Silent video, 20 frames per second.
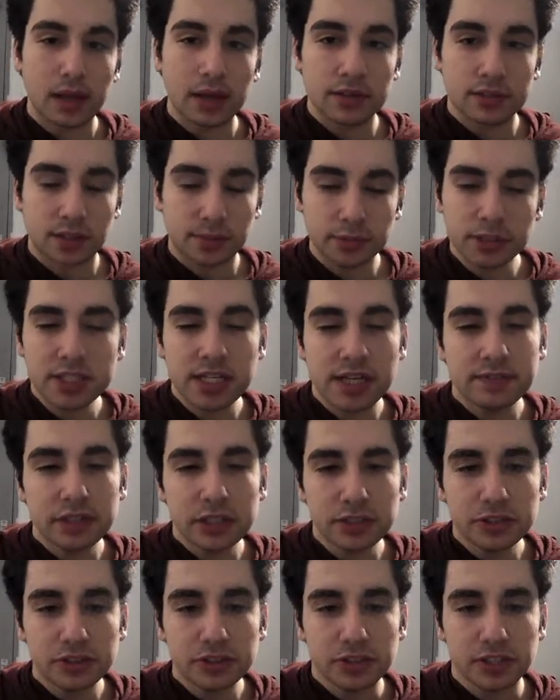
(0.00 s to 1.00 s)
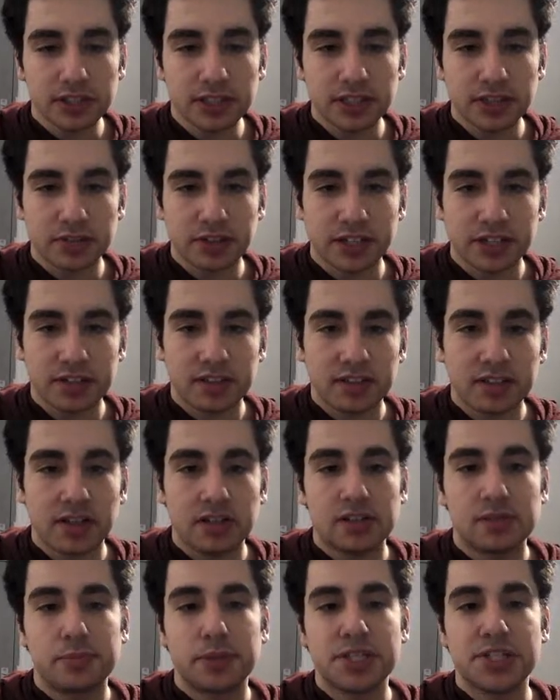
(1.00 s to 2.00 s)
Number 733,
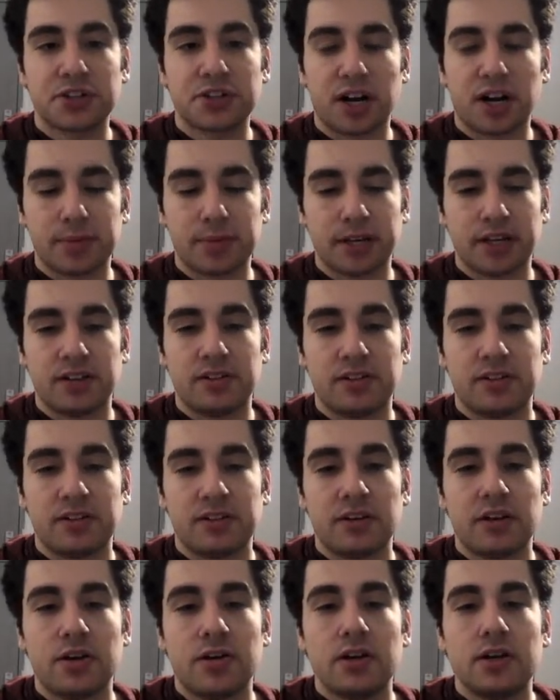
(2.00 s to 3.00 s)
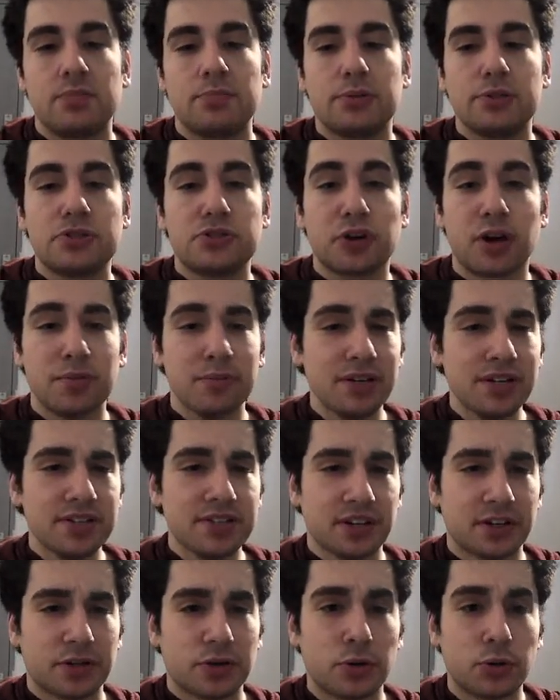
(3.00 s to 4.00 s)
pastrami. Pastrami is
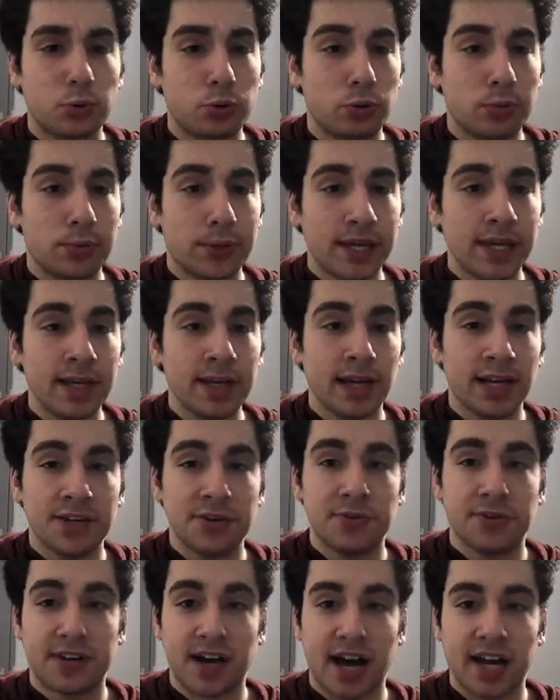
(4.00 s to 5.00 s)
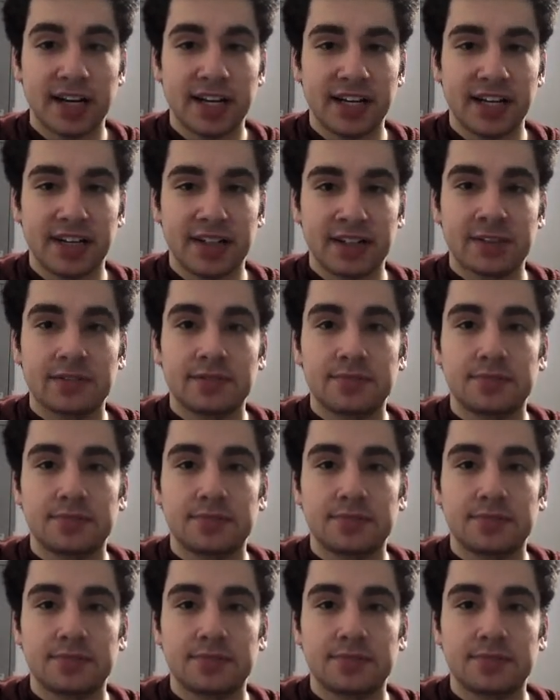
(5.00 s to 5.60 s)
a cool meat and you gotta eat it.